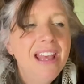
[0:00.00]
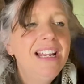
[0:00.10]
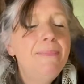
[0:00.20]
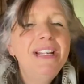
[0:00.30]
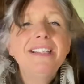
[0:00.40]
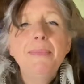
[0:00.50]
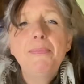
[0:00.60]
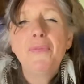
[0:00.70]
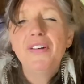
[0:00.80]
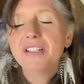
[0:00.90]
Now, midsummer
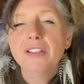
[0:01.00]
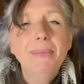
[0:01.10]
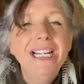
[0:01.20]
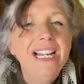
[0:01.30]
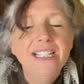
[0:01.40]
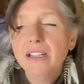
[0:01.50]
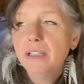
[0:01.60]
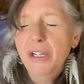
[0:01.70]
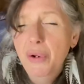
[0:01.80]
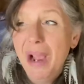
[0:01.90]
bonfires have been lit
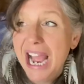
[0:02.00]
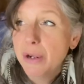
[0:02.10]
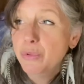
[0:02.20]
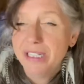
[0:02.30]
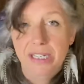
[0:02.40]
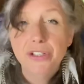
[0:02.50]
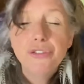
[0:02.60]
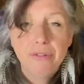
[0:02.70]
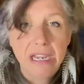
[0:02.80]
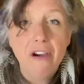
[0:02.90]
throughout
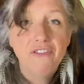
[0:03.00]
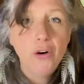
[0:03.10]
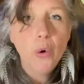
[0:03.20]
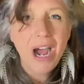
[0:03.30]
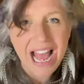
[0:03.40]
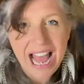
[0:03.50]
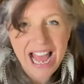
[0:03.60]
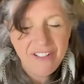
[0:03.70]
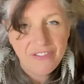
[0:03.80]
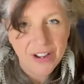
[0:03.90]
history
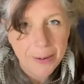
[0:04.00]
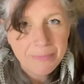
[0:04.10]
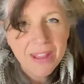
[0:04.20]
forever.